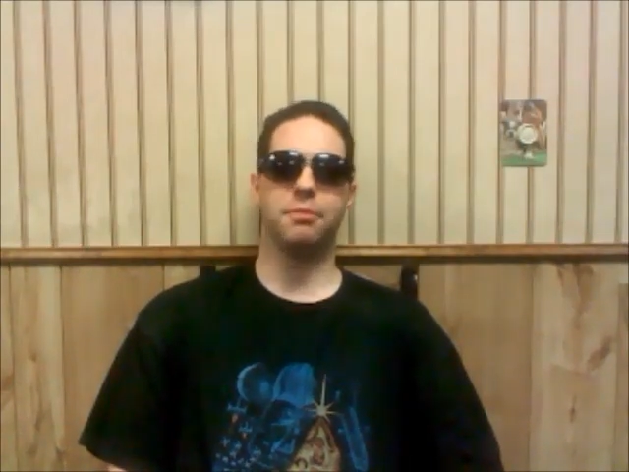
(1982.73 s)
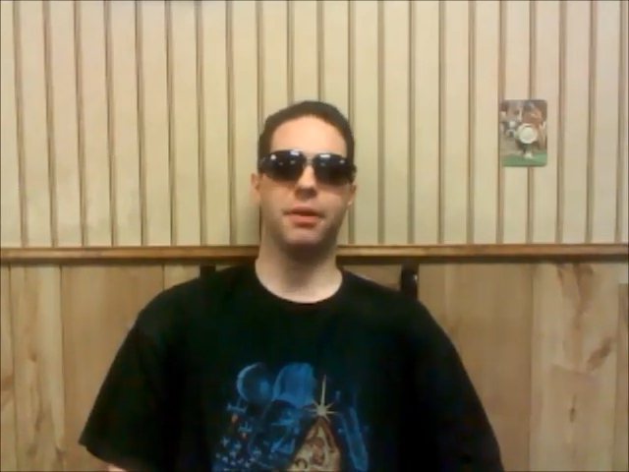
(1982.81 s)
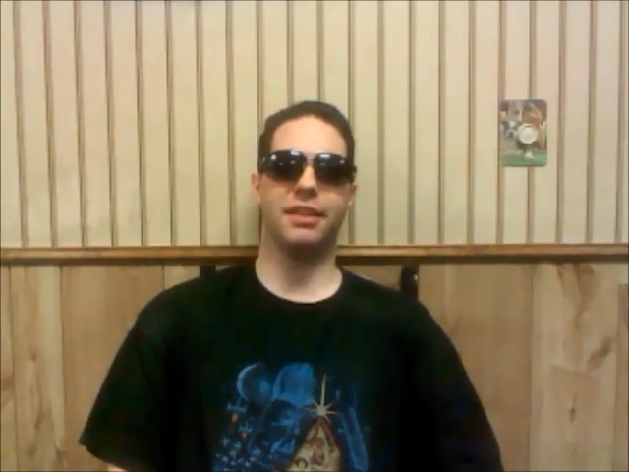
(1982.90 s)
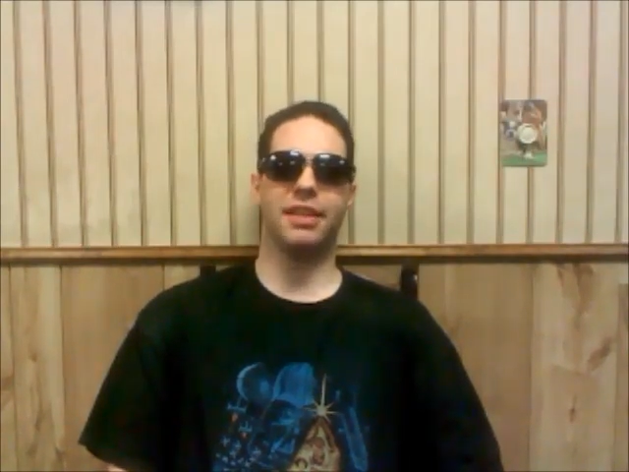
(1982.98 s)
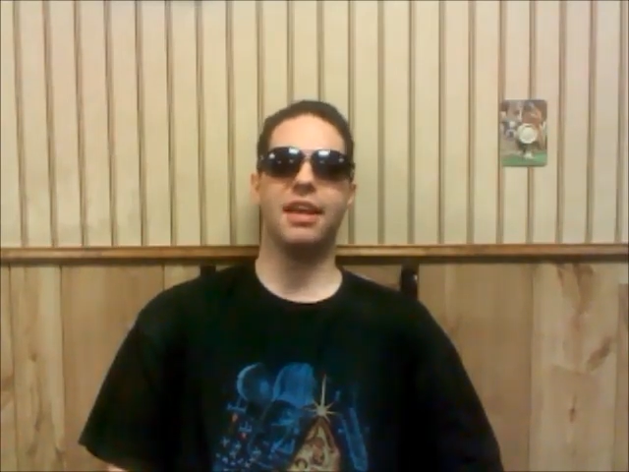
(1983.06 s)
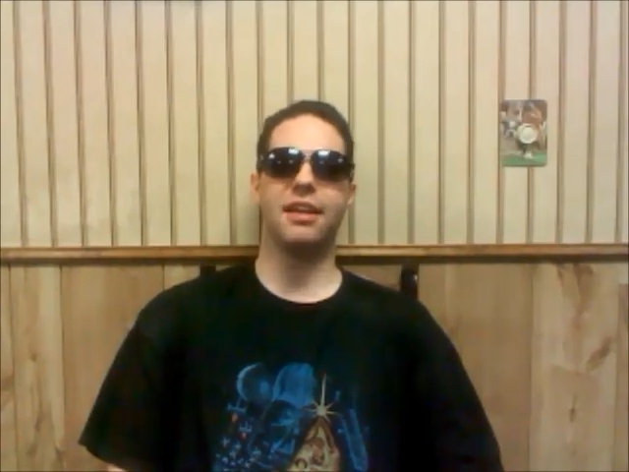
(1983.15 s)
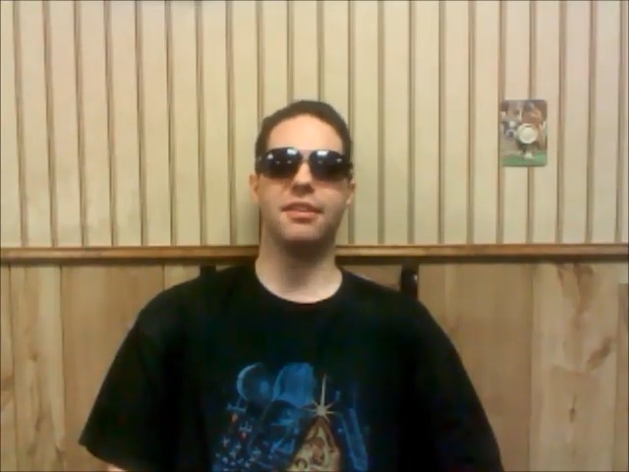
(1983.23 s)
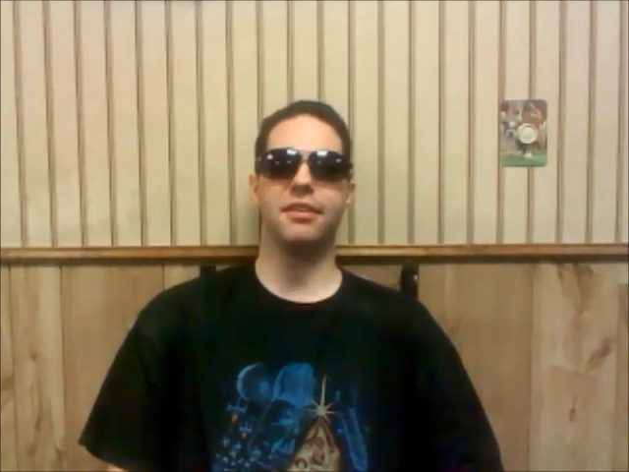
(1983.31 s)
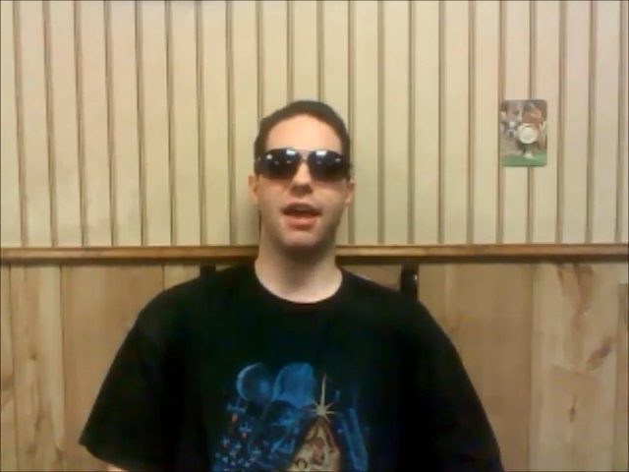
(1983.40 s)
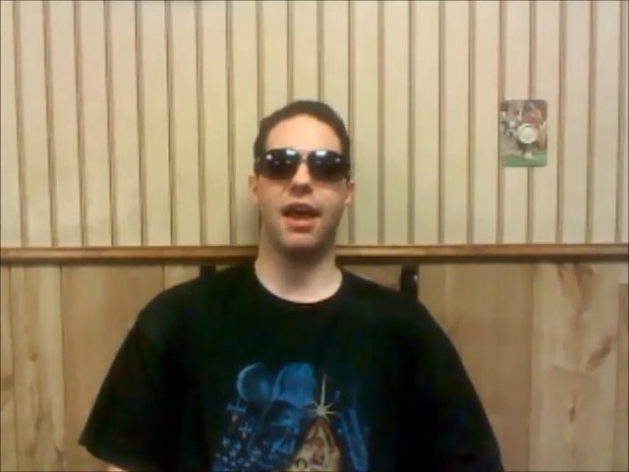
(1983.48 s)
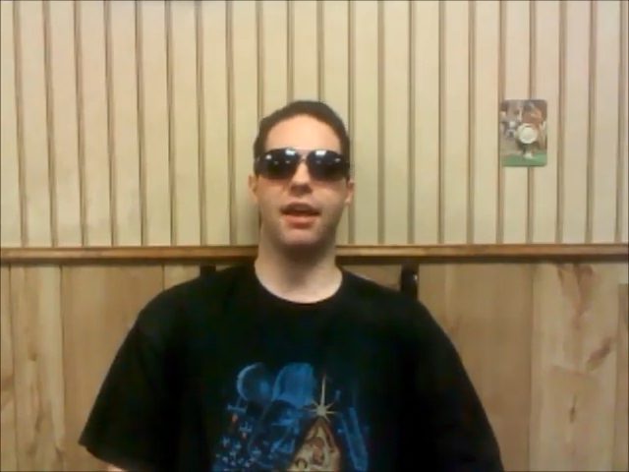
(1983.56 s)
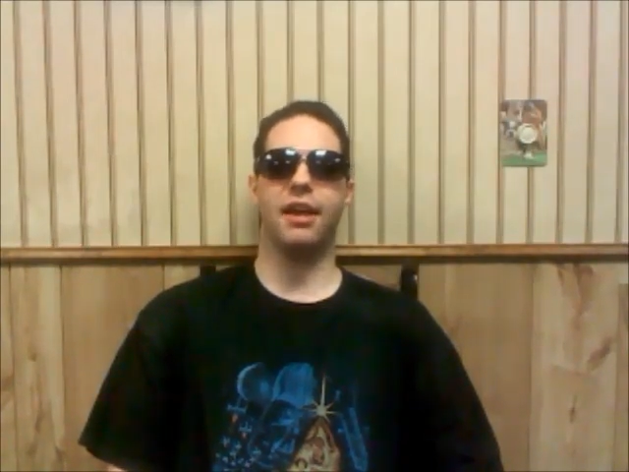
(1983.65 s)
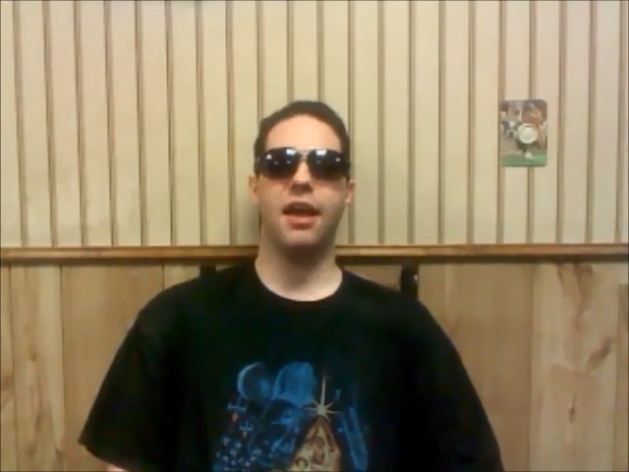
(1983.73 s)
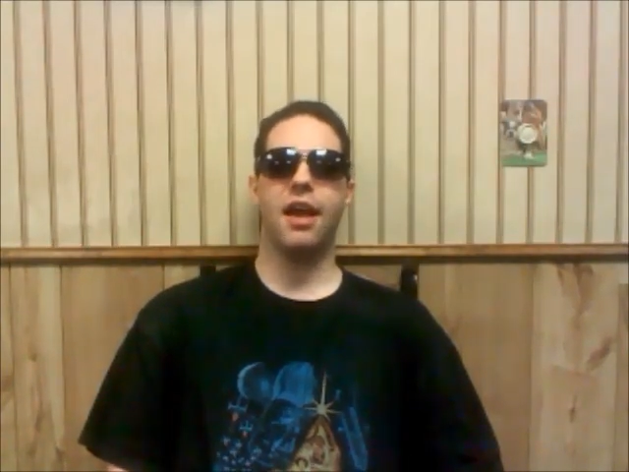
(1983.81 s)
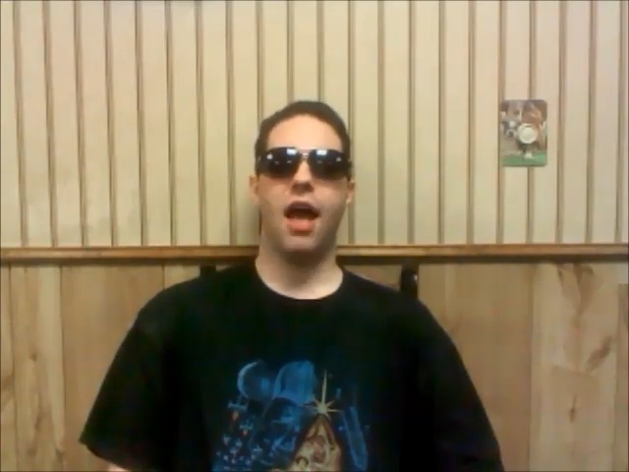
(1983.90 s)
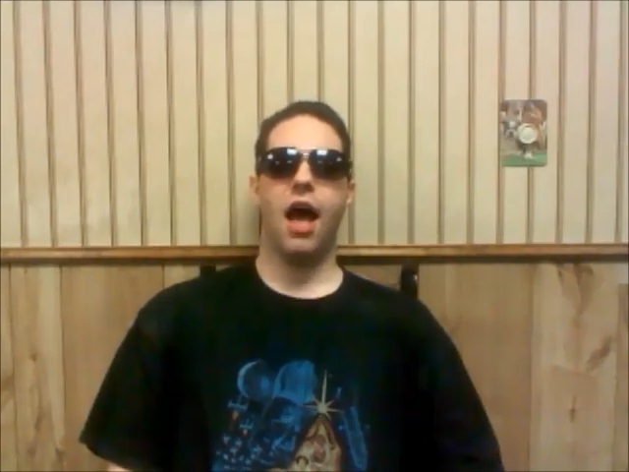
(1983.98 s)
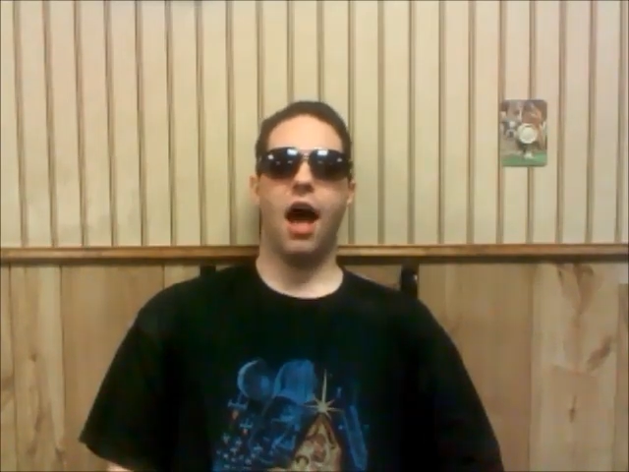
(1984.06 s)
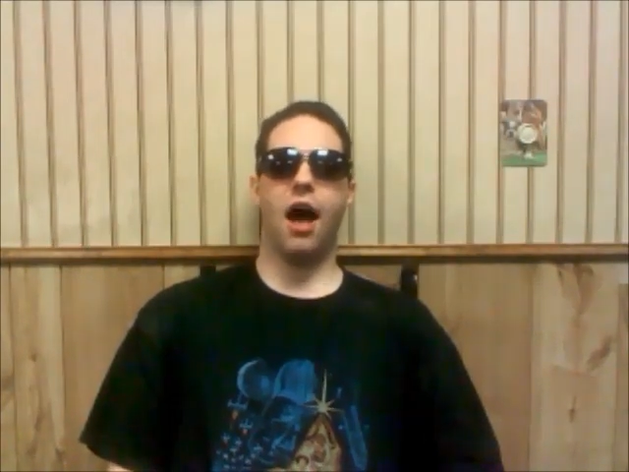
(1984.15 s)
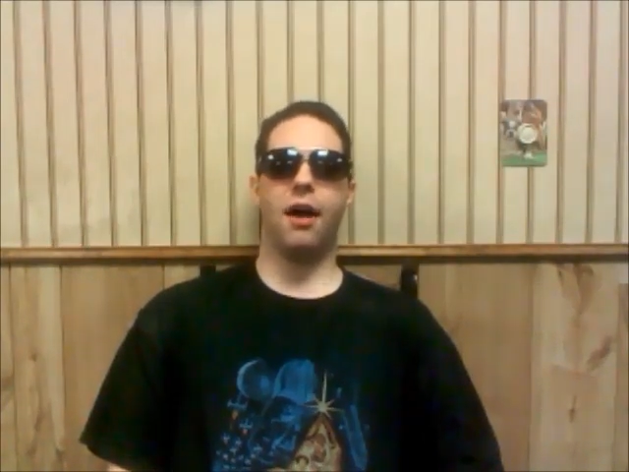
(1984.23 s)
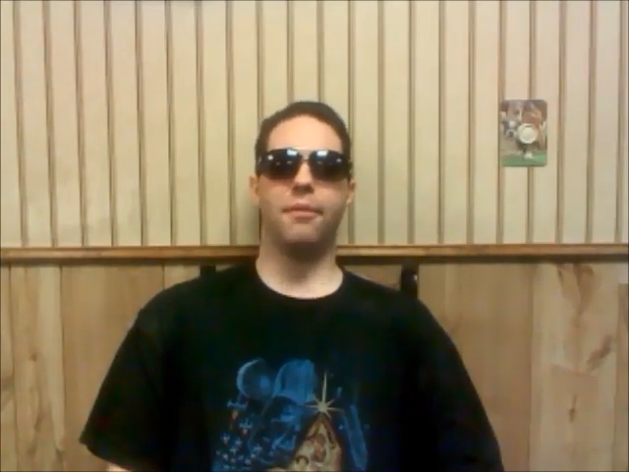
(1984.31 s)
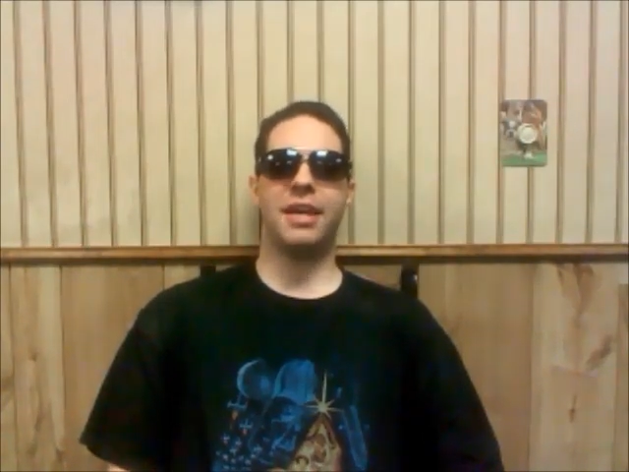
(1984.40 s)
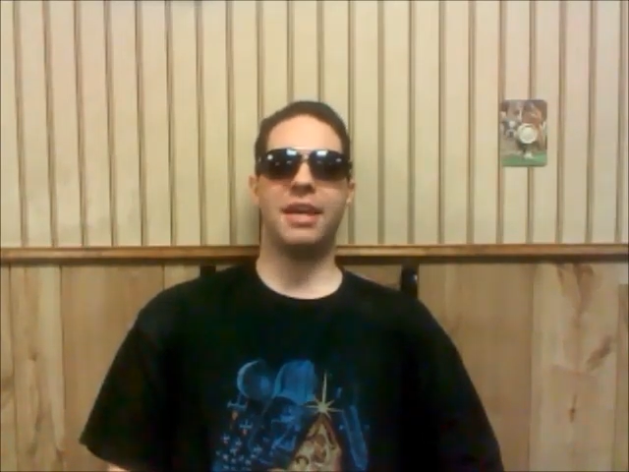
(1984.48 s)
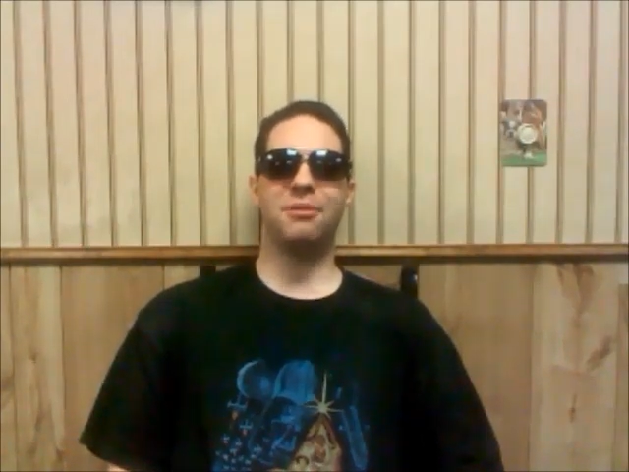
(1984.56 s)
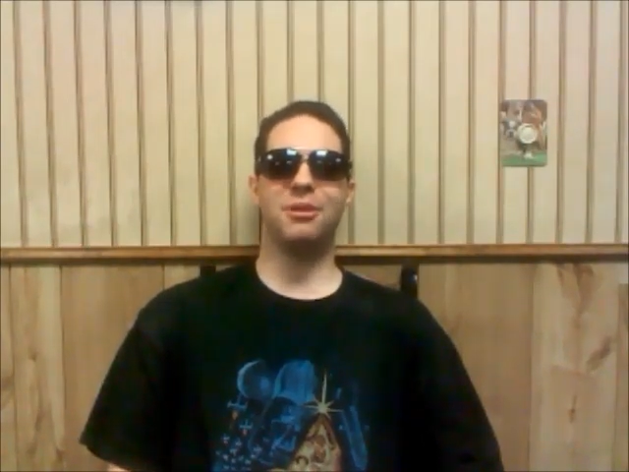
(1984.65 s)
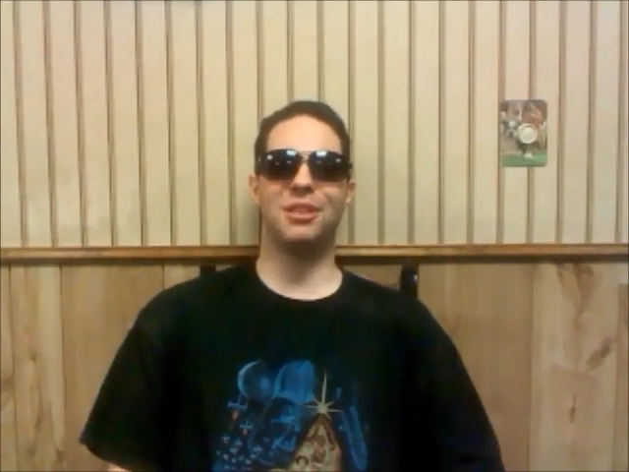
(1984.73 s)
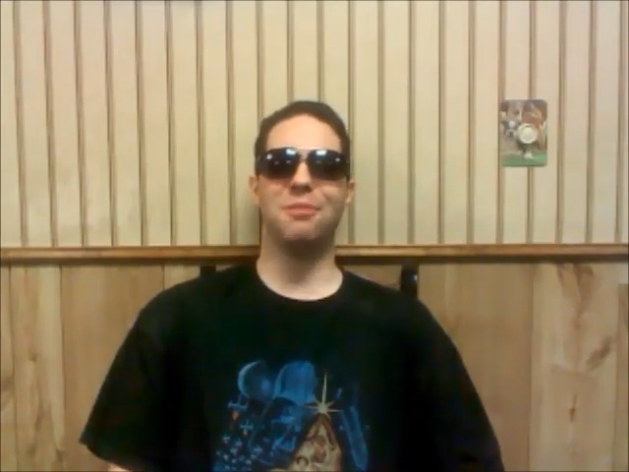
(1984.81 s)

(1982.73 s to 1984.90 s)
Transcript: But at the end of the day, um, he was the